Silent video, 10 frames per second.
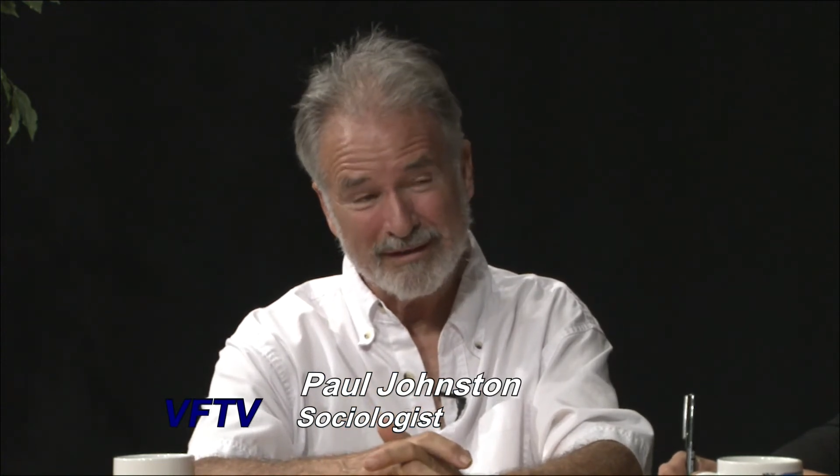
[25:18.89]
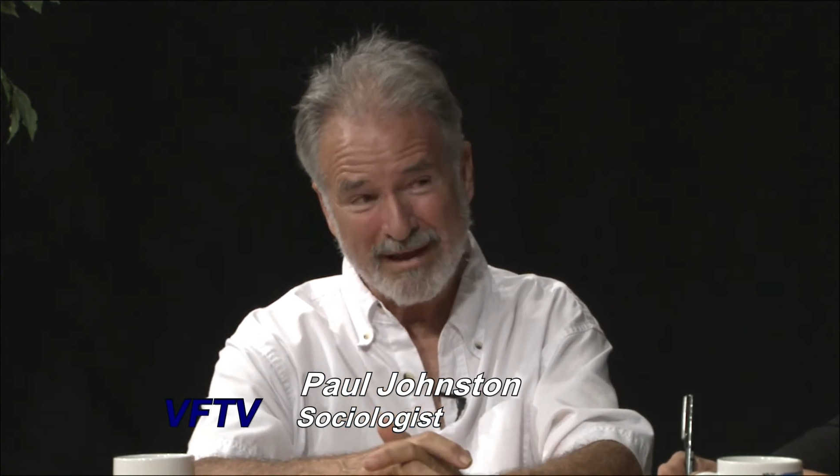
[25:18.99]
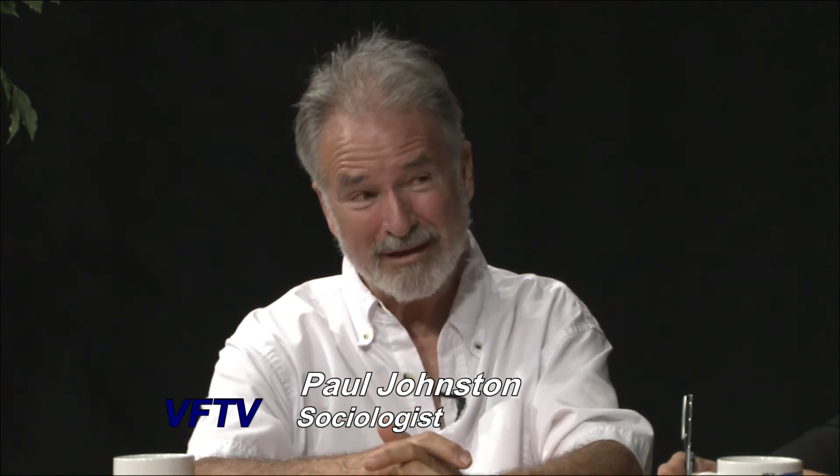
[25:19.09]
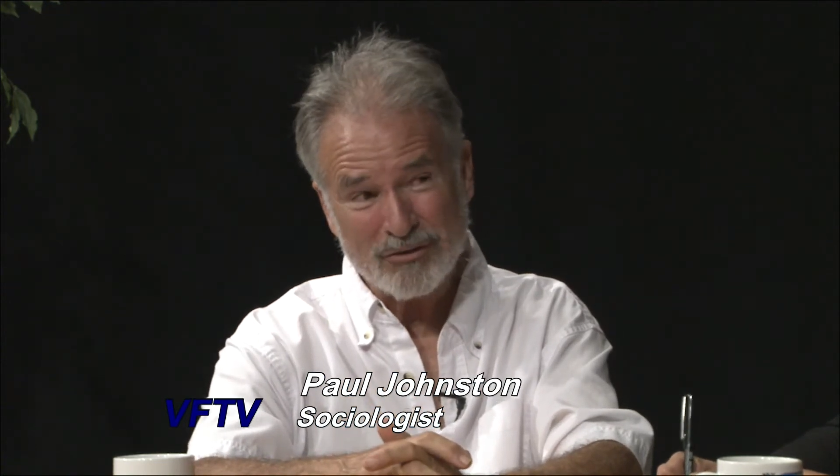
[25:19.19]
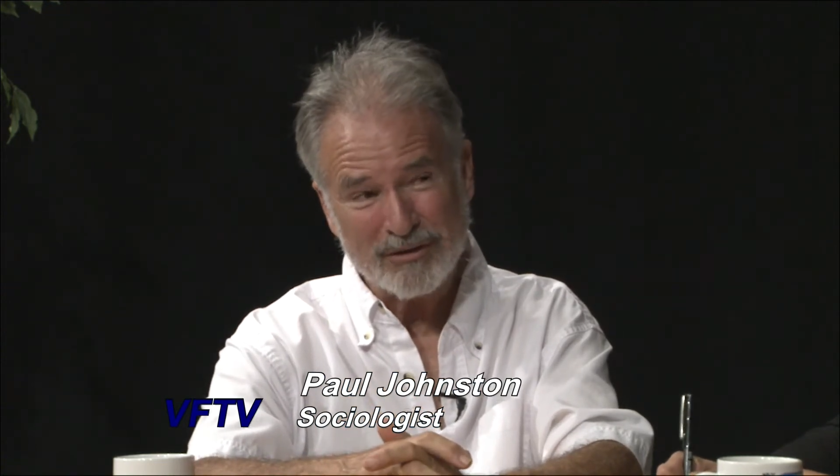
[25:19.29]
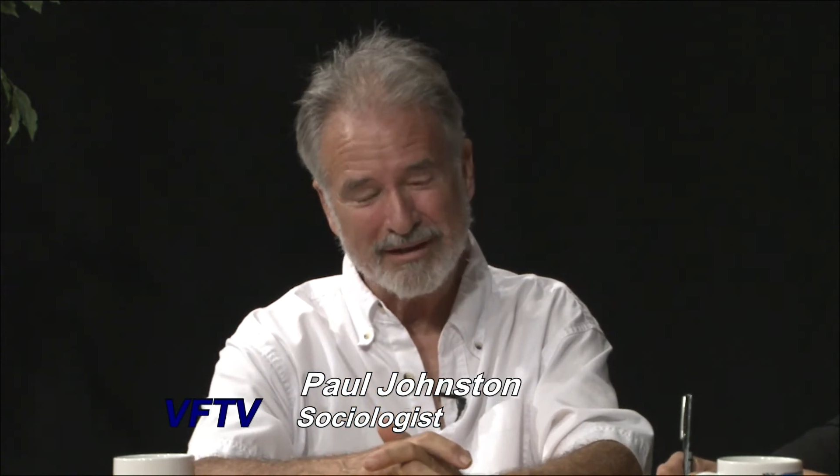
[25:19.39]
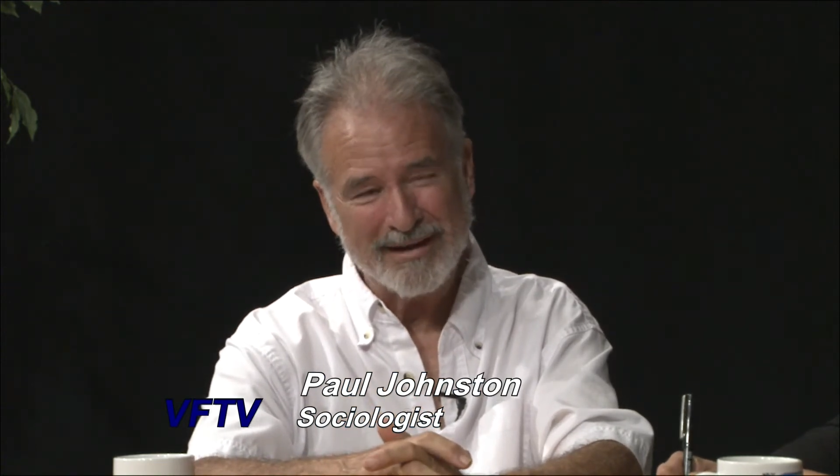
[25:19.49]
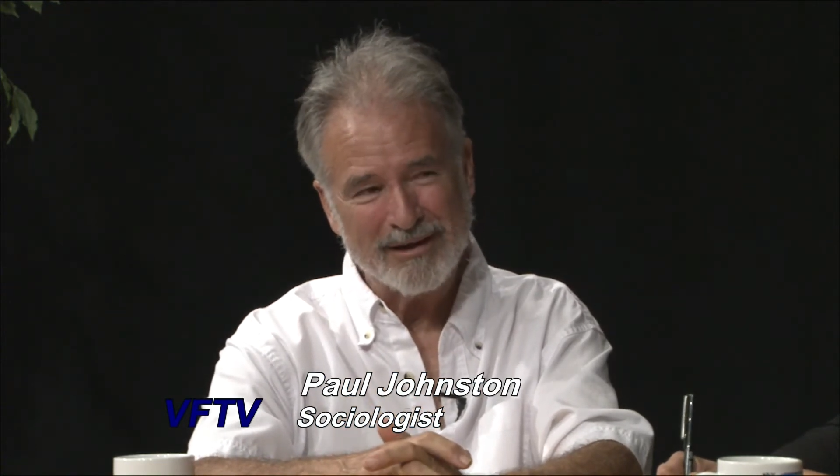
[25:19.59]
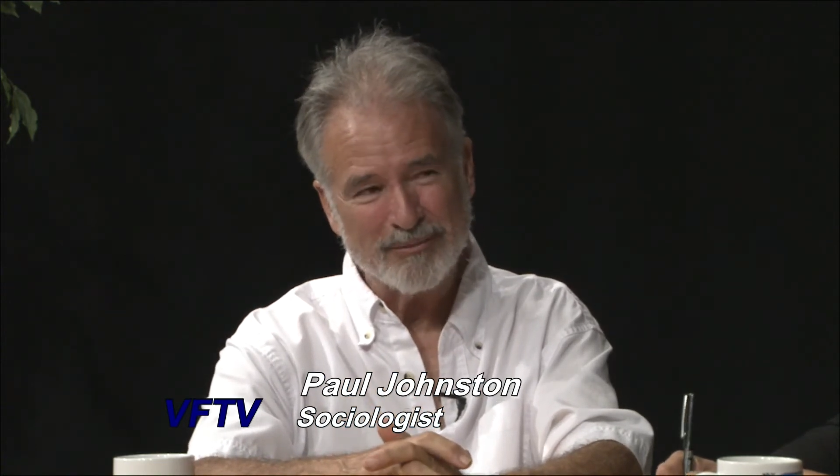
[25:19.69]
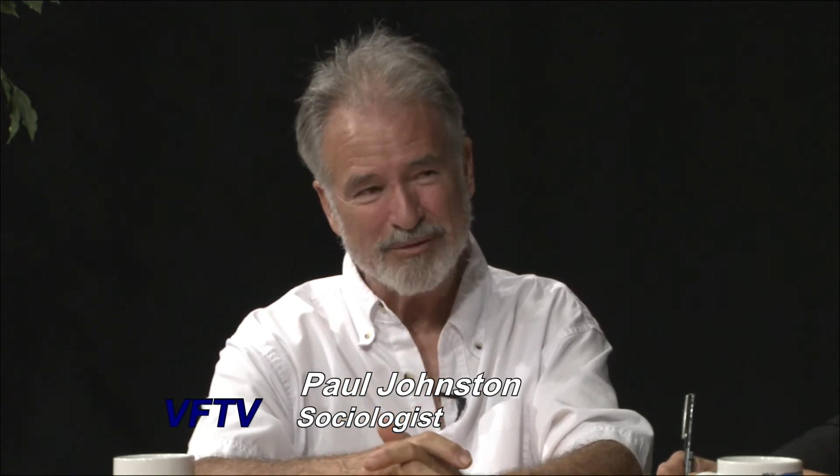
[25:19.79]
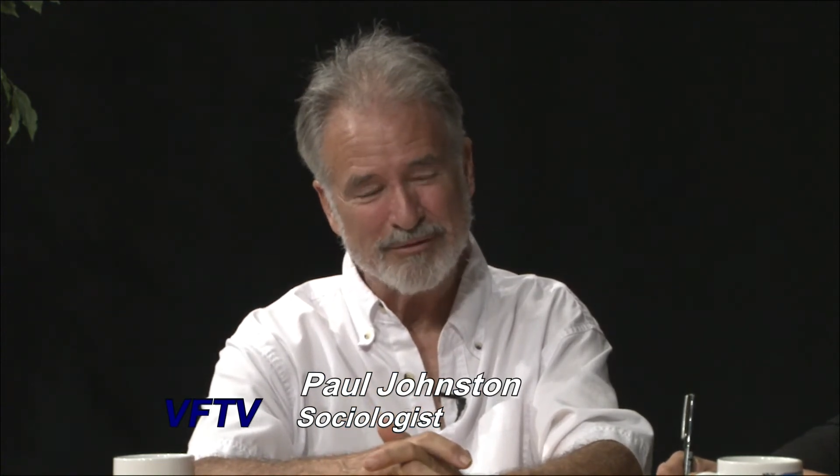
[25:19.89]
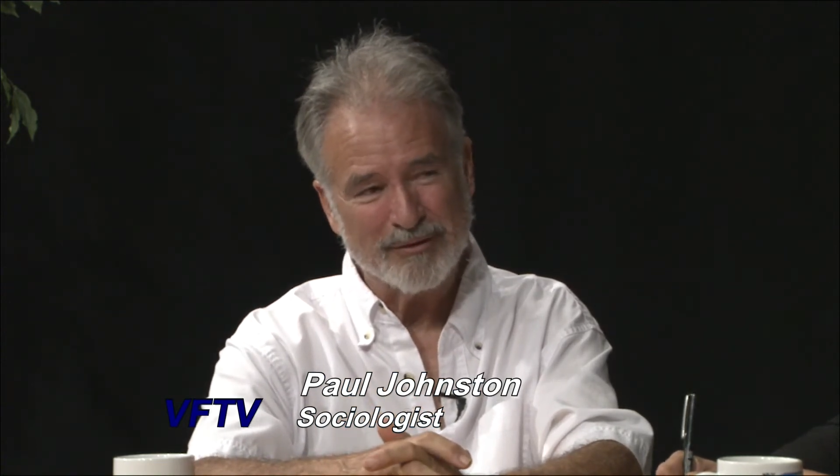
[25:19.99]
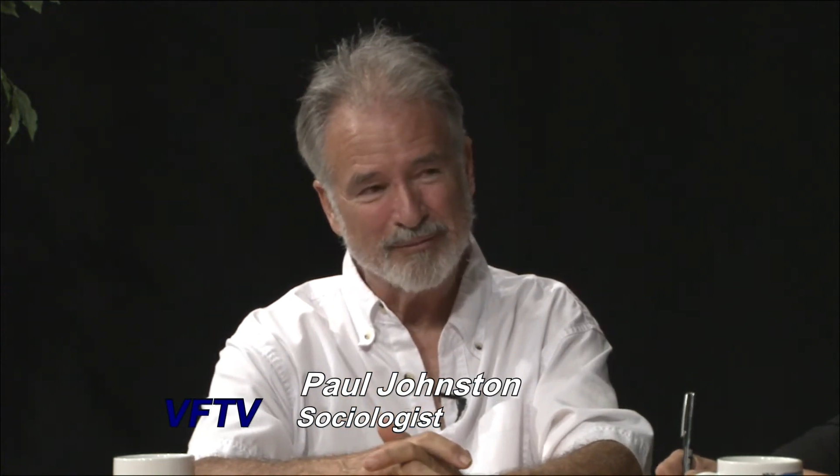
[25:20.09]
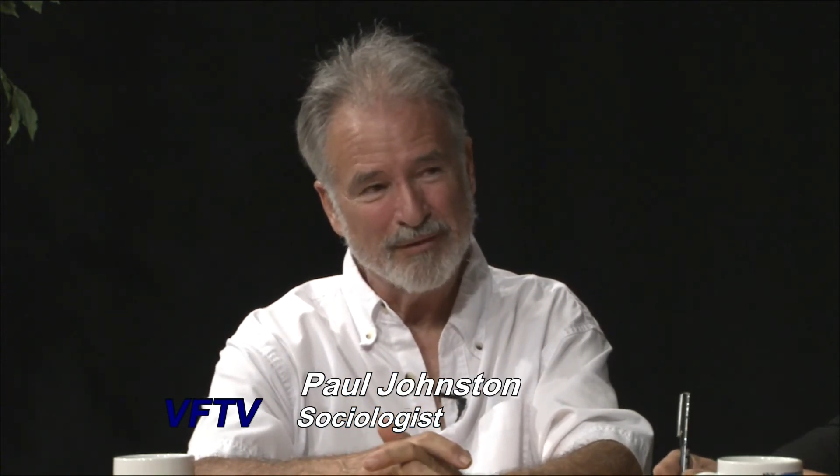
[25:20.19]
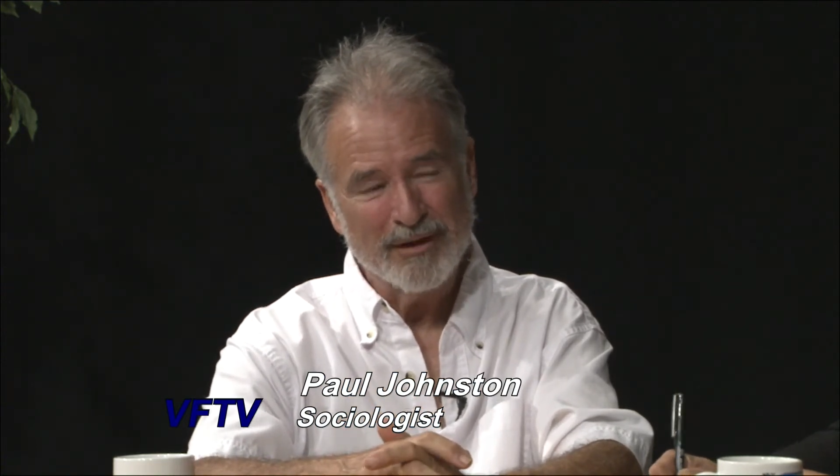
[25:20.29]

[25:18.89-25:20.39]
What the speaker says: actually comes from